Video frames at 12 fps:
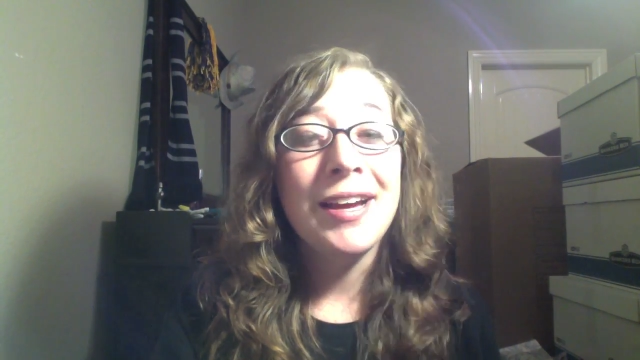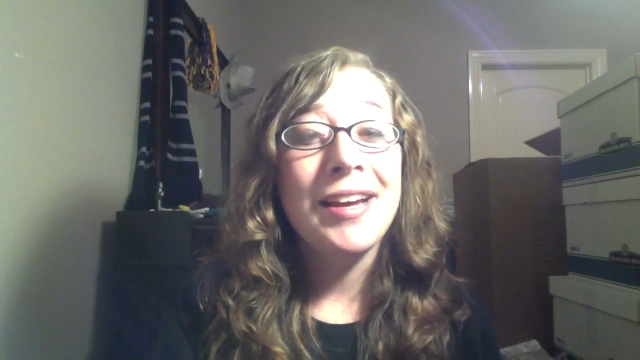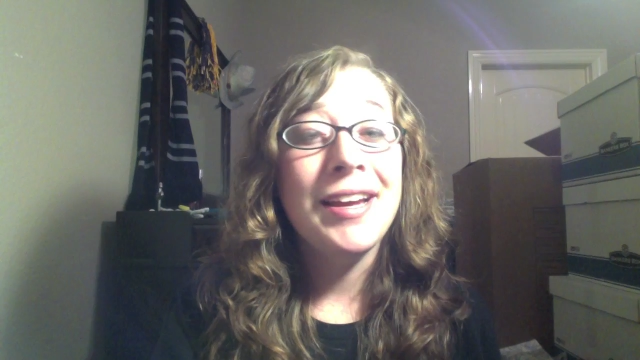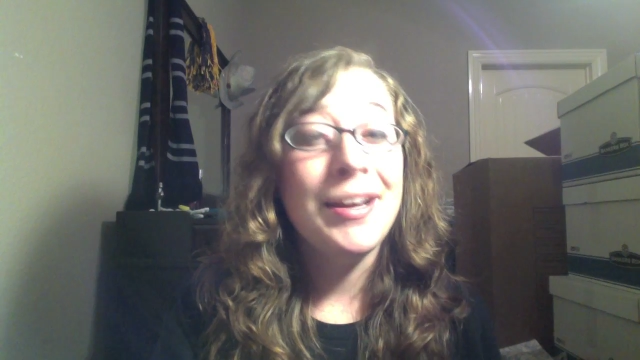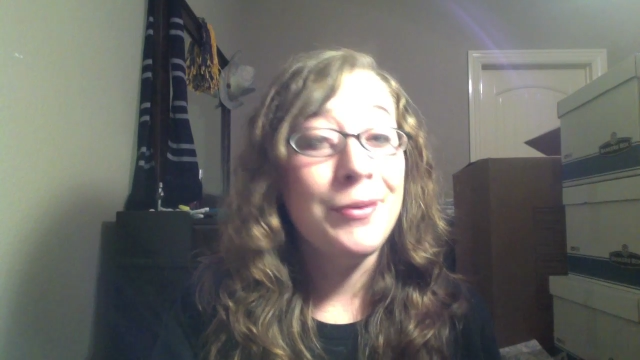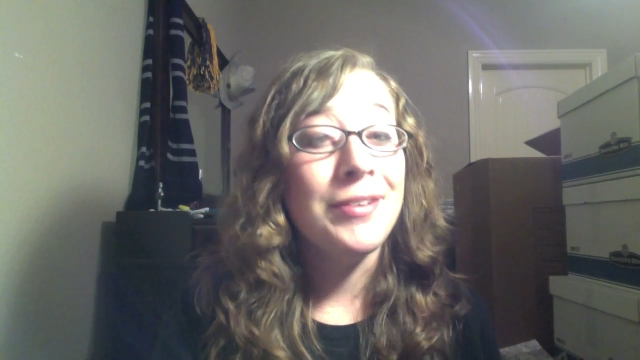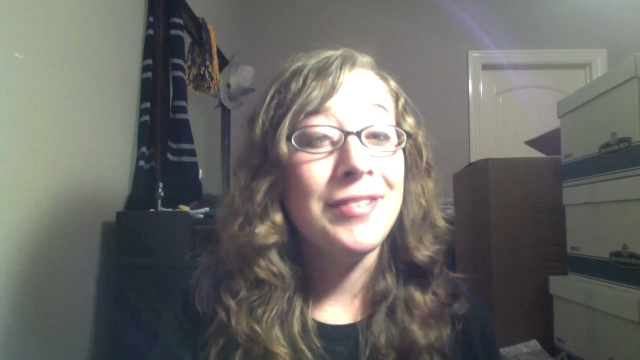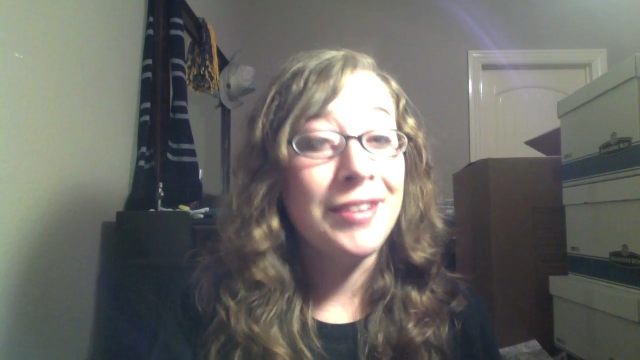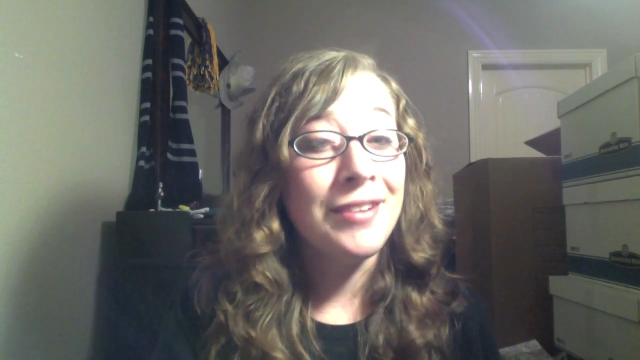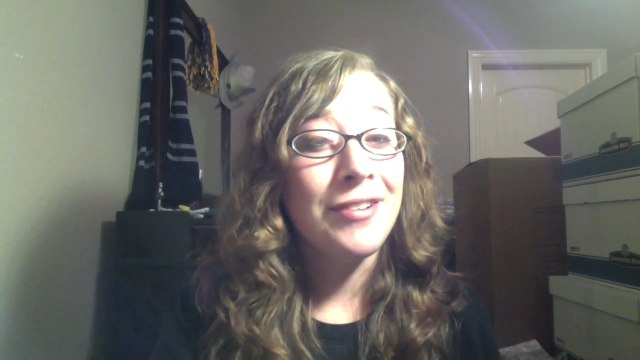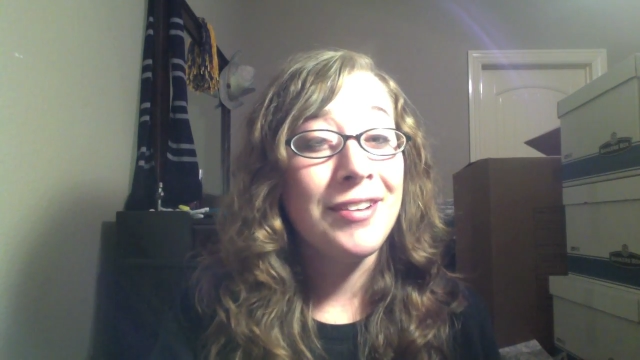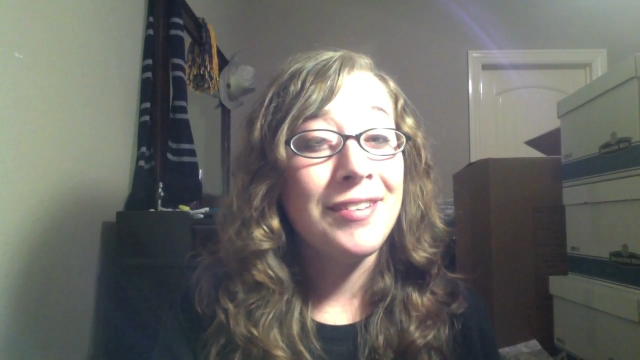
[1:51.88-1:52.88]
It was
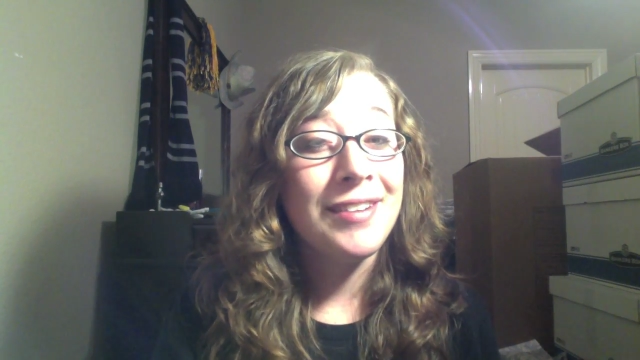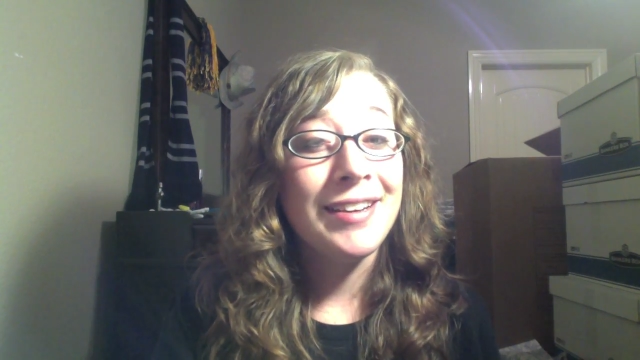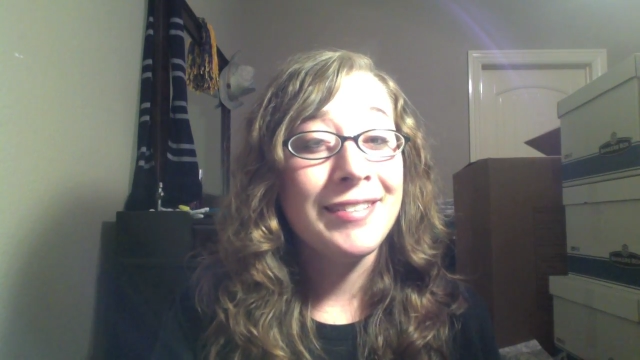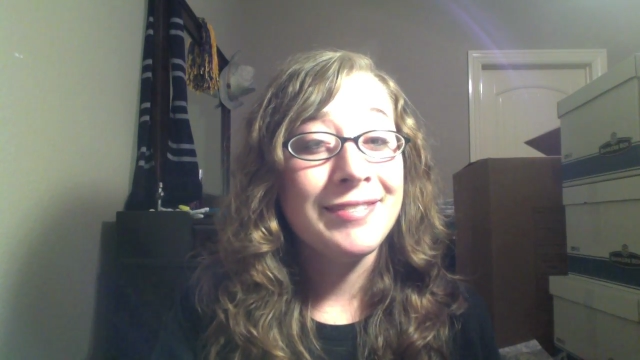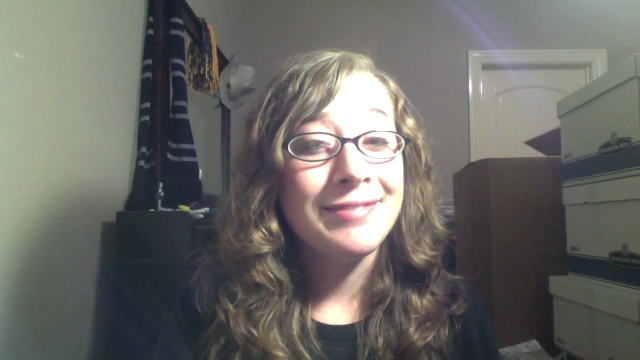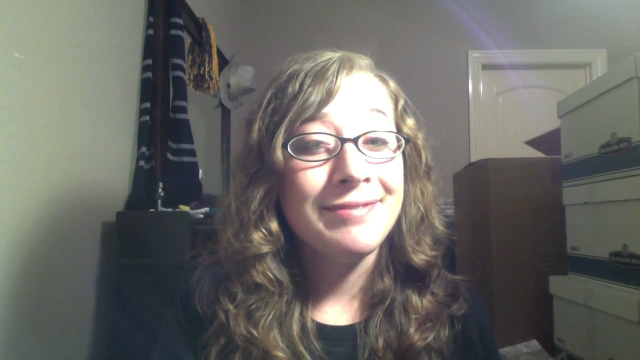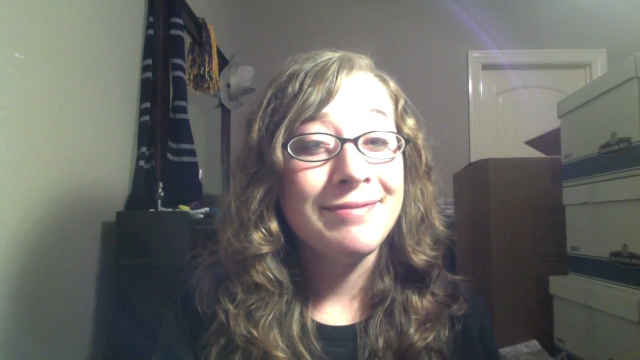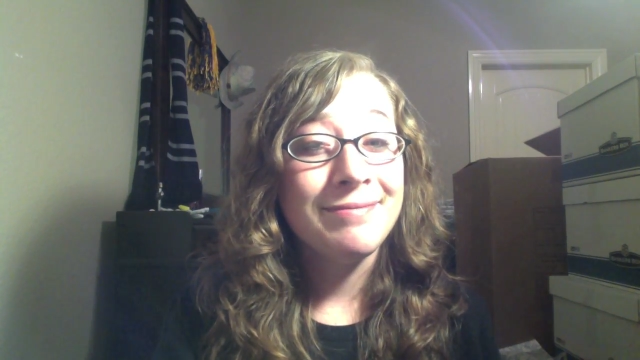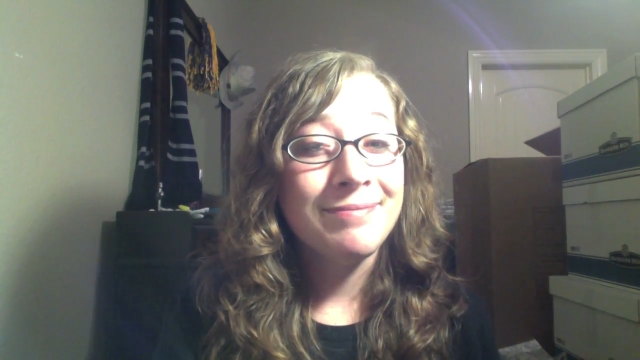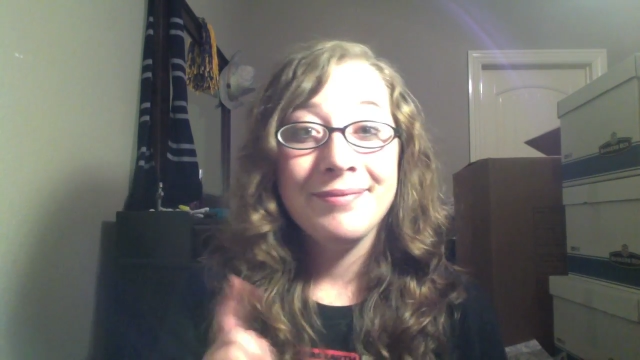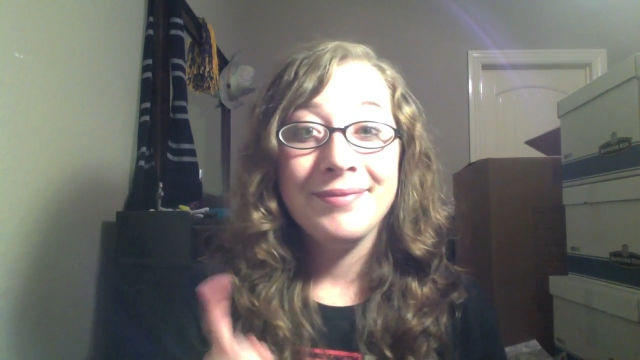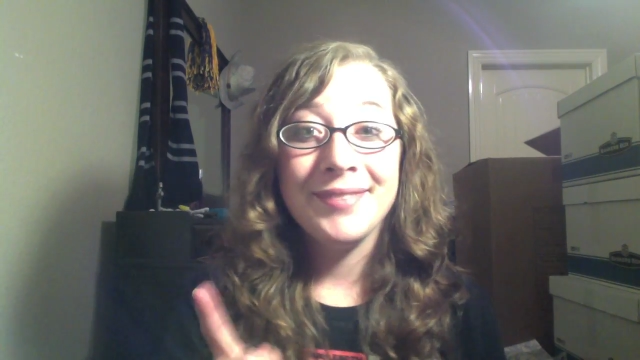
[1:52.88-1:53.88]
interesting.
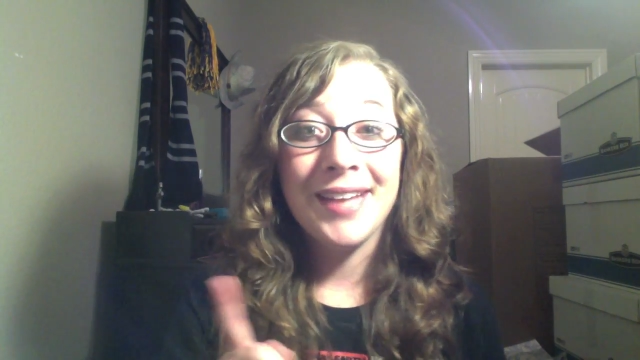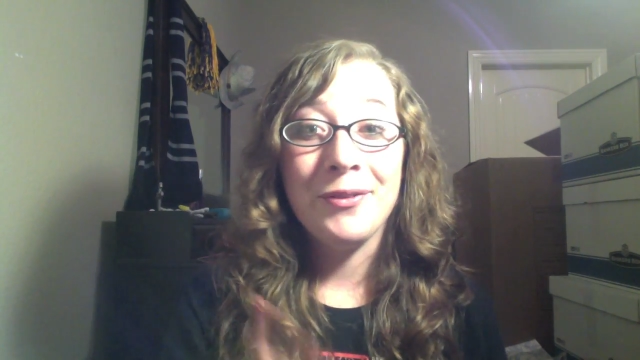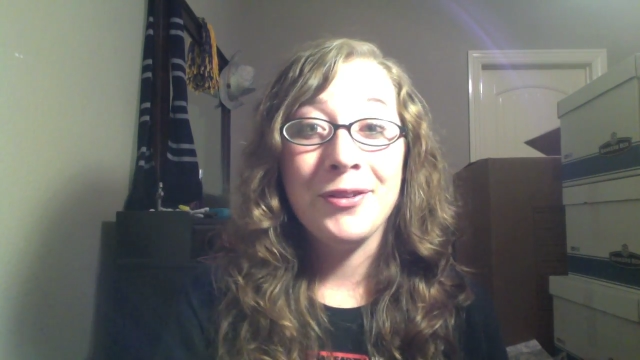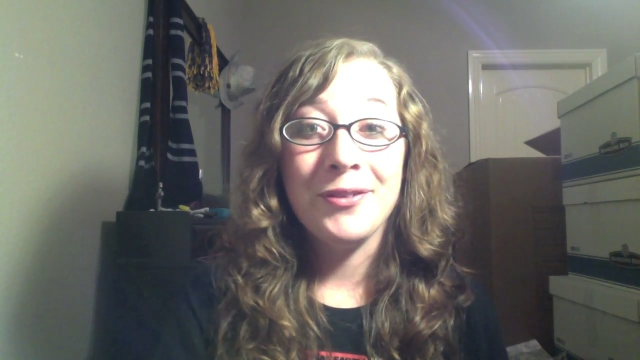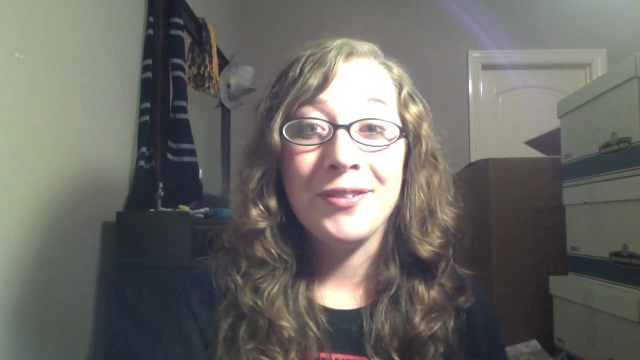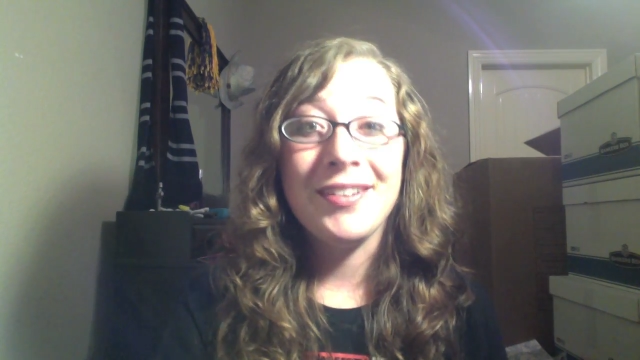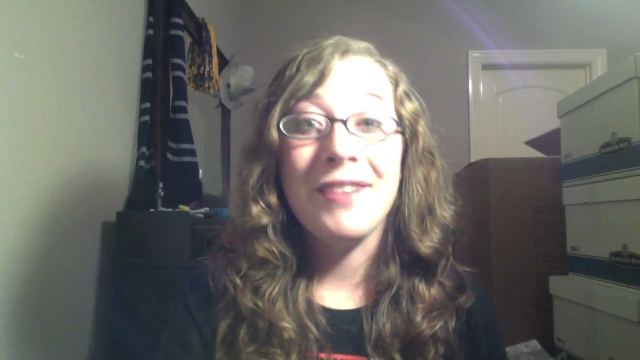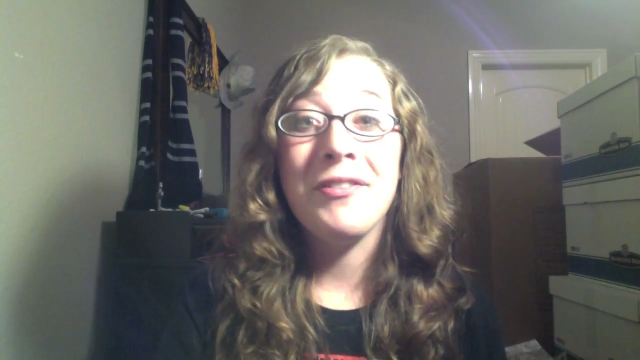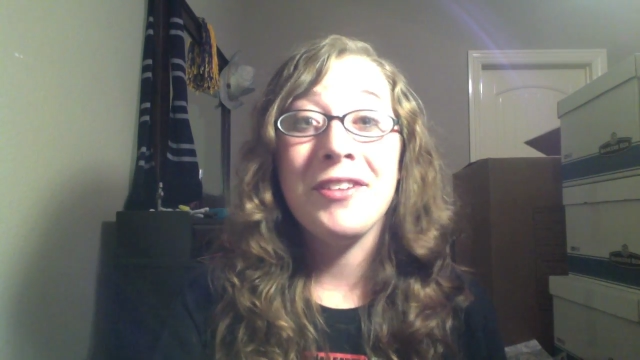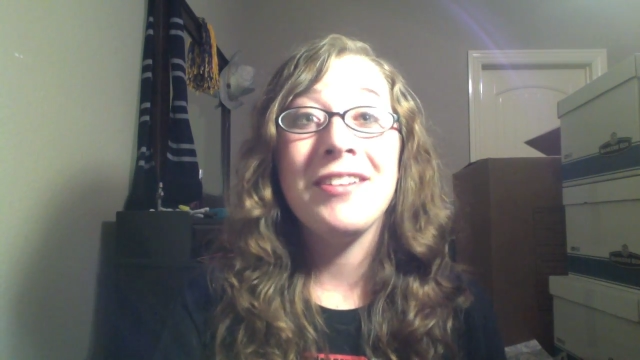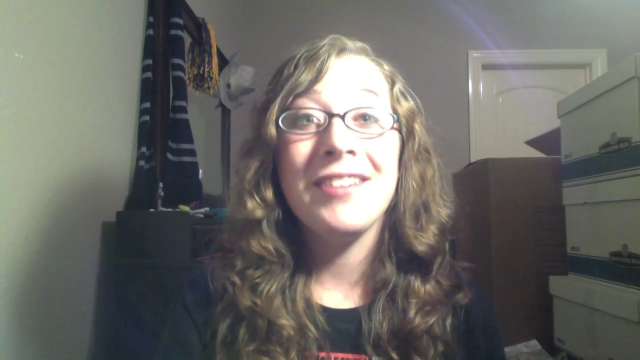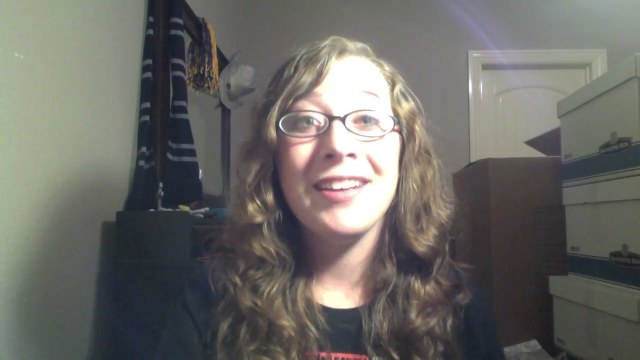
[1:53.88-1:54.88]
That one was
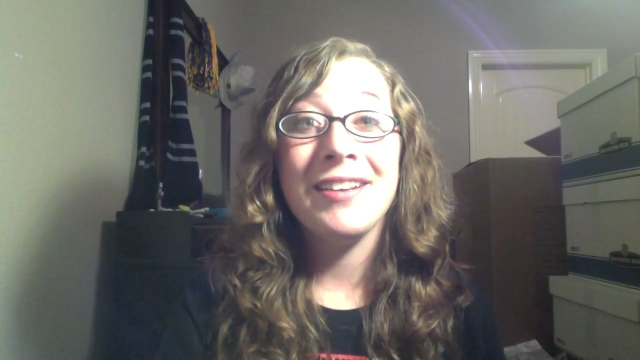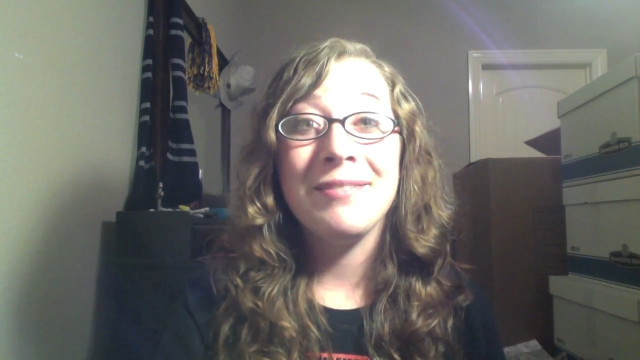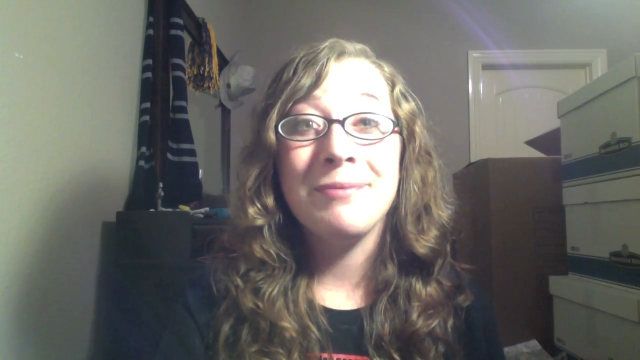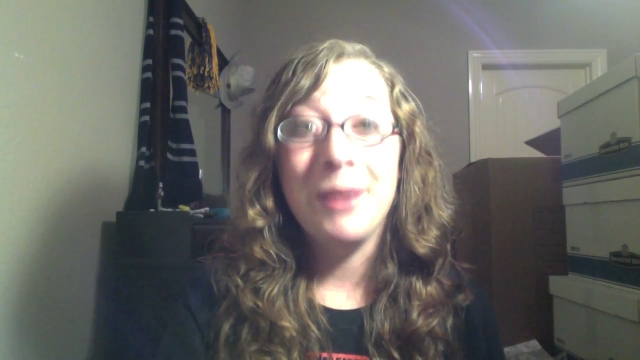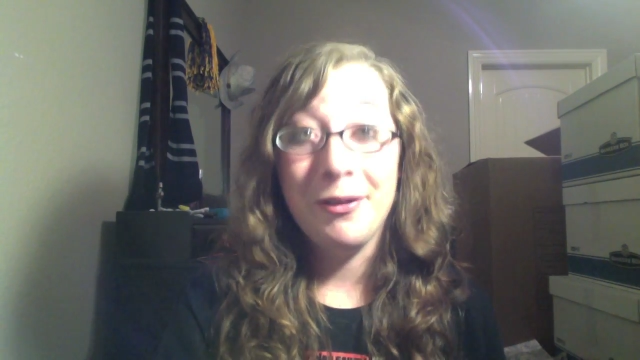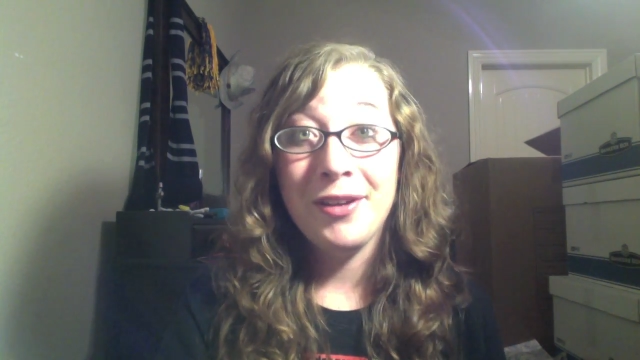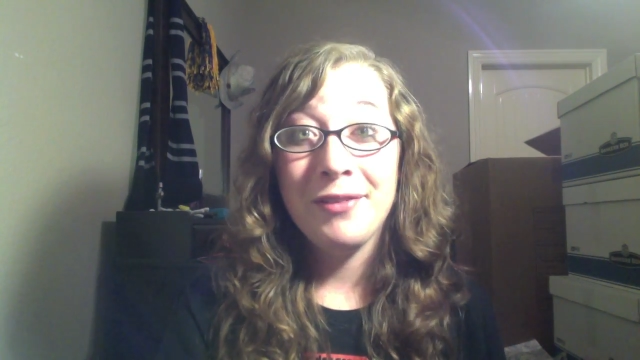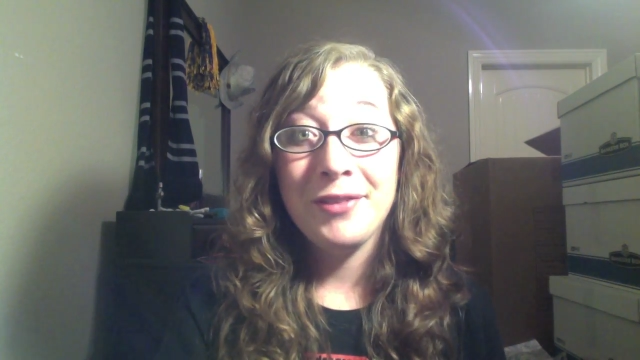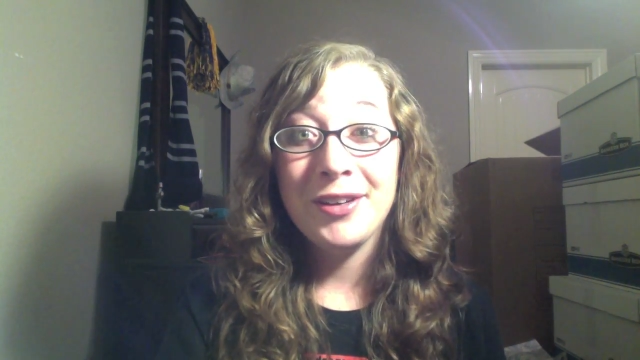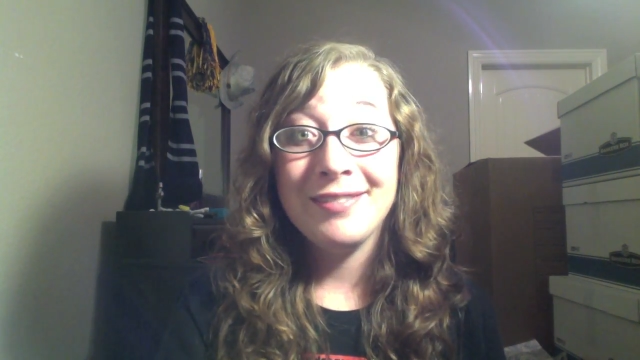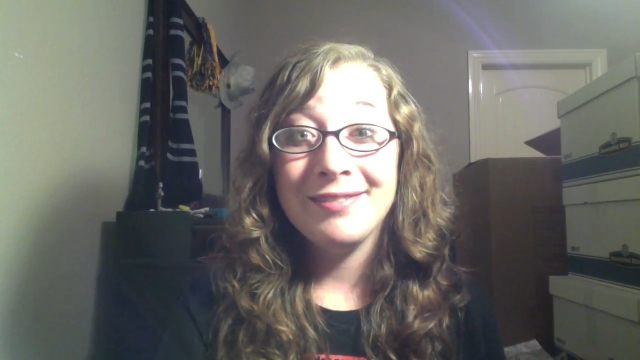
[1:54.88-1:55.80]
definitely my favorite.